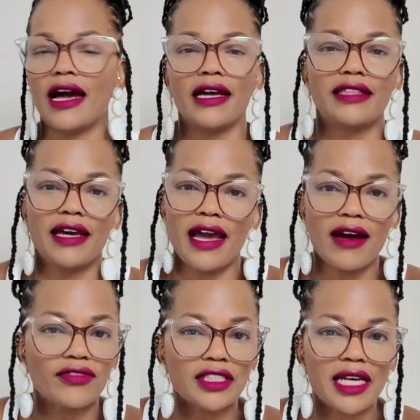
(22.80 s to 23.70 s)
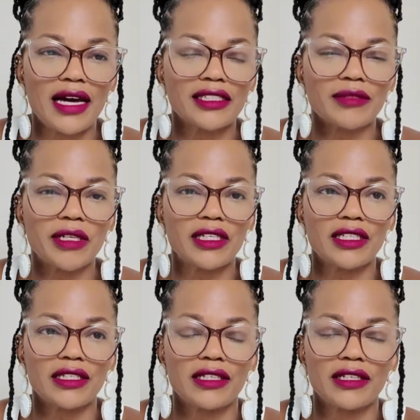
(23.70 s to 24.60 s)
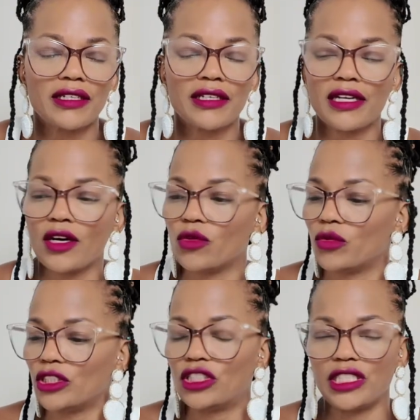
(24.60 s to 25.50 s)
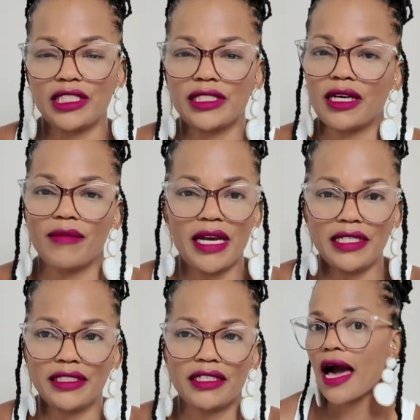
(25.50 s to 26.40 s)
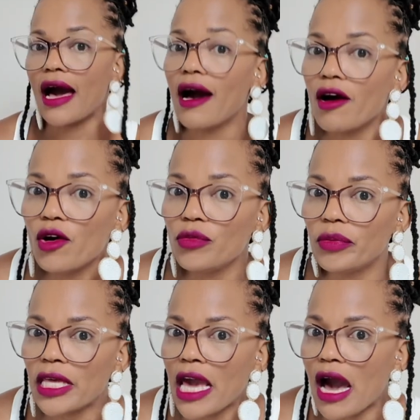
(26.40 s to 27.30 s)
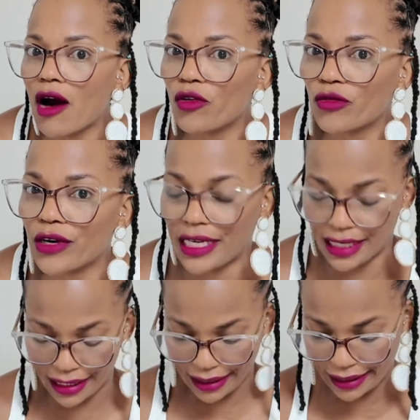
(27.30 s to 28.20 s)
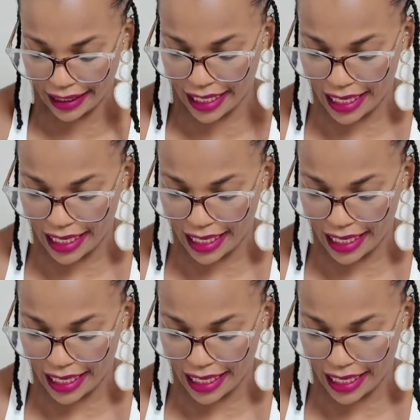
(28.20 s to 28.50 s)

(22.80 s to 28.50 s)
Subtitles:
the advertisement was just amazing. I hope y'all ready to see.